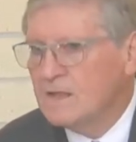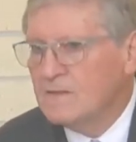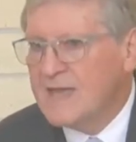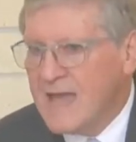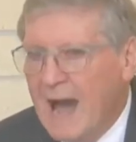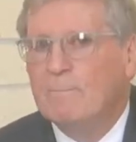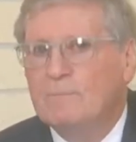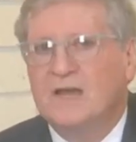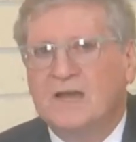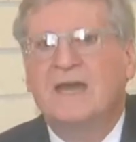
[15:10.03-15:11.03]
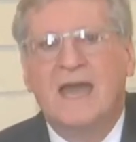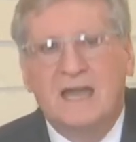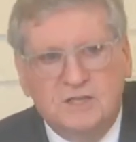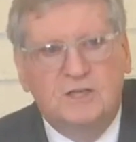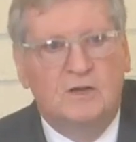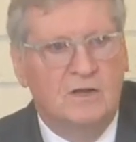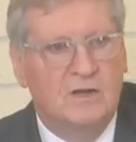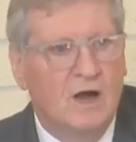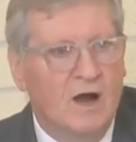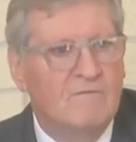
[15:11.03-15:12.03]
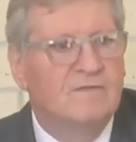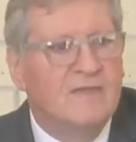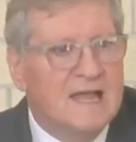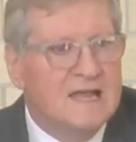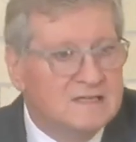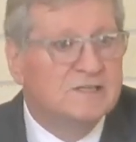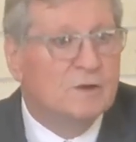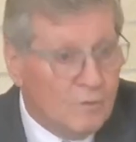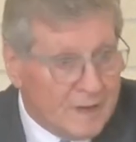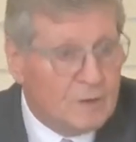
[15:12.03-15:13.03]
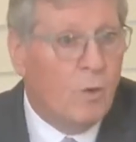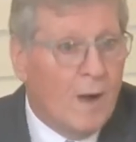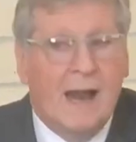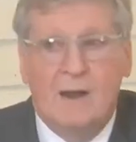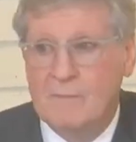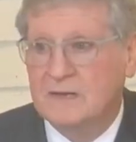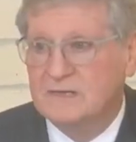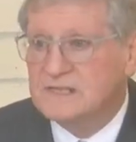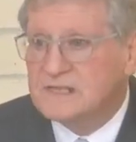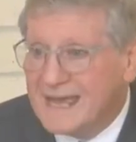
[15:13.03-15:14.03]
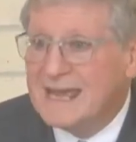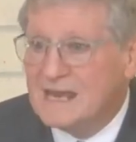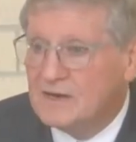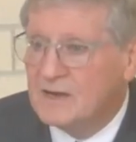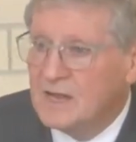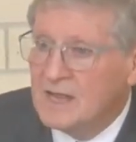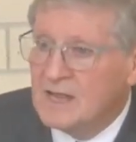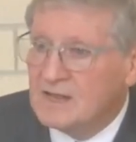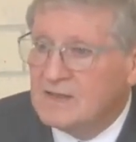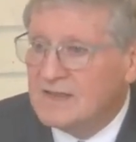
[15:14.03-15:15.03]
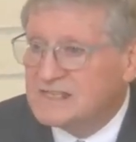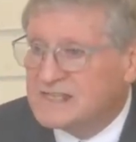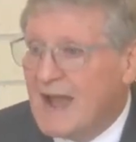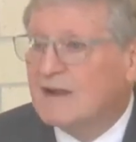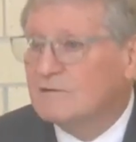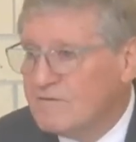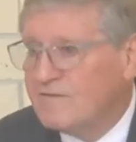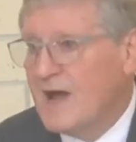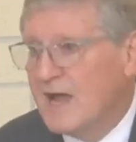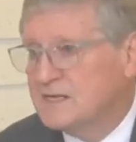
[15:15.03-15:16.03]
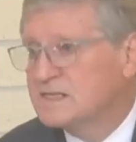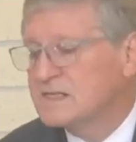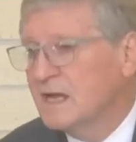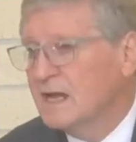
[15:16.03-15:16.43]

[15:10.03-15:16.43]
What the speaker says: the application of these requirements in the sacrifice.